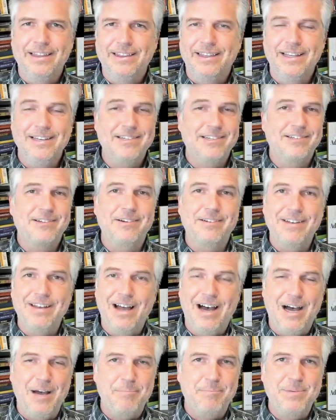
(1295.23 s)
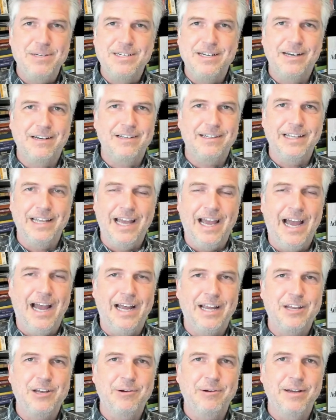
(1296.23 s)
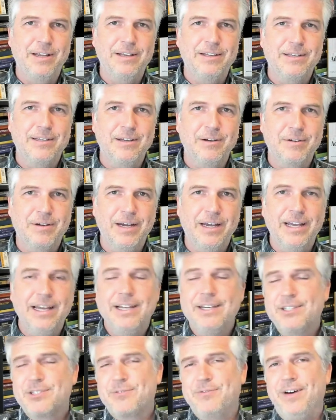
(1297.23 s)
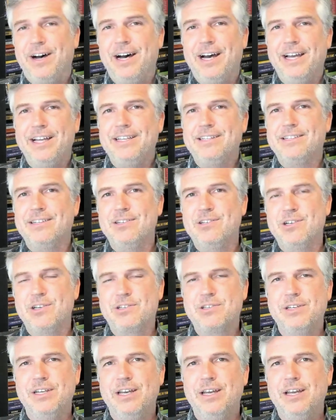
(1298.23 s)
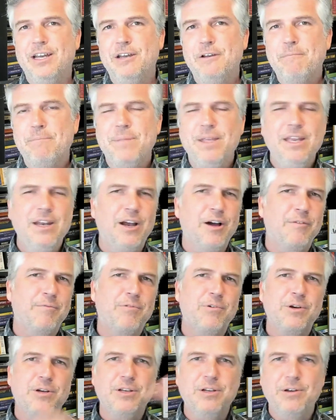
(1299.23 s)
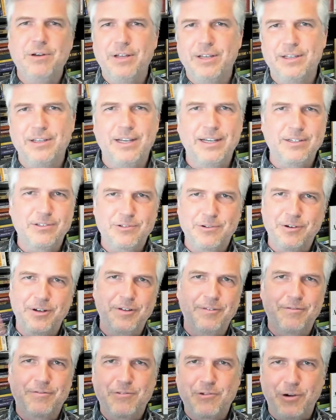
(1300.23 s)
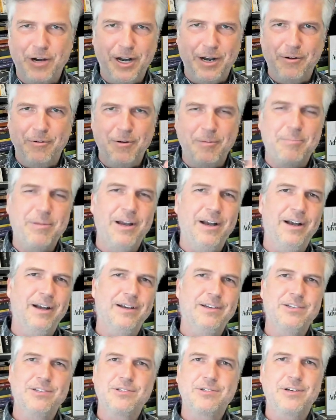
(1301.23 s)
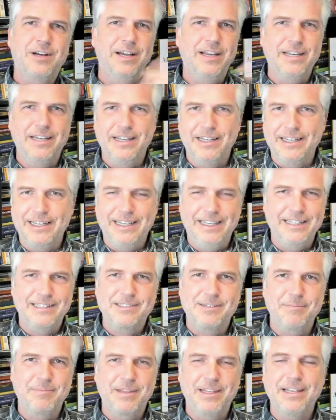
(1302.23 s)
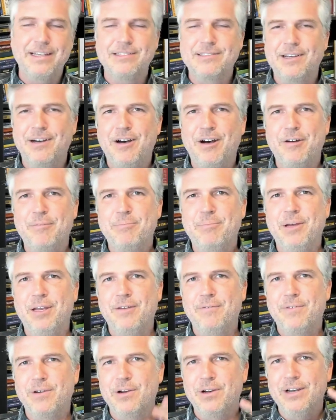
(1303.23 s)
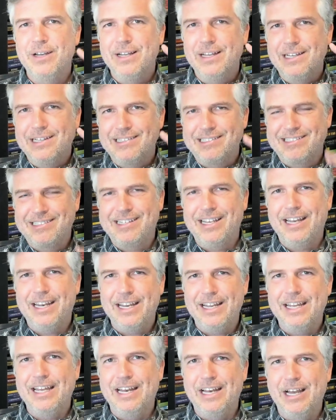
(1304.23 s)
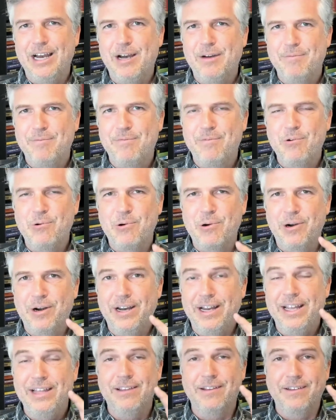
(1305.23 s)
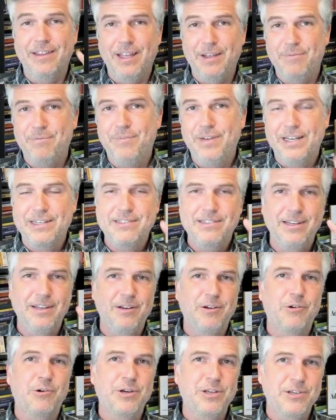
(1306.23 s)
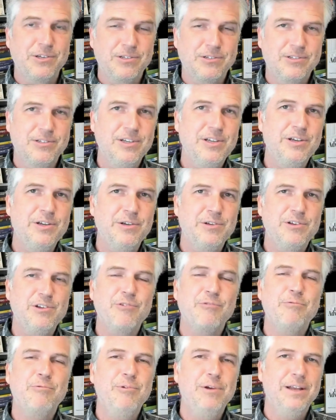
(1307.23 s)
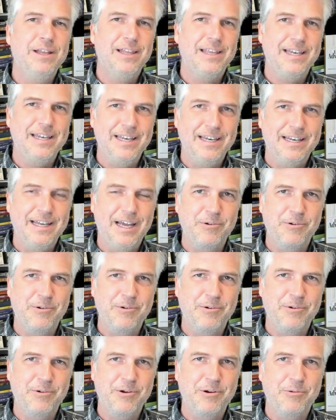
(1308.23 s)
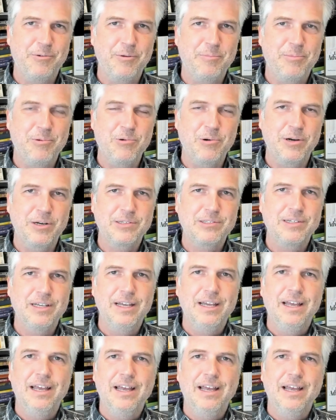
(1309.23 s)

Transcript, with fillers: they just are not particularly accurate. Okay, and it's fine to just you know if we're doing like sort of credit repair, just trying to get some things off. But if you're setting it up for either they fix it or you sue, you really need to have your real reports.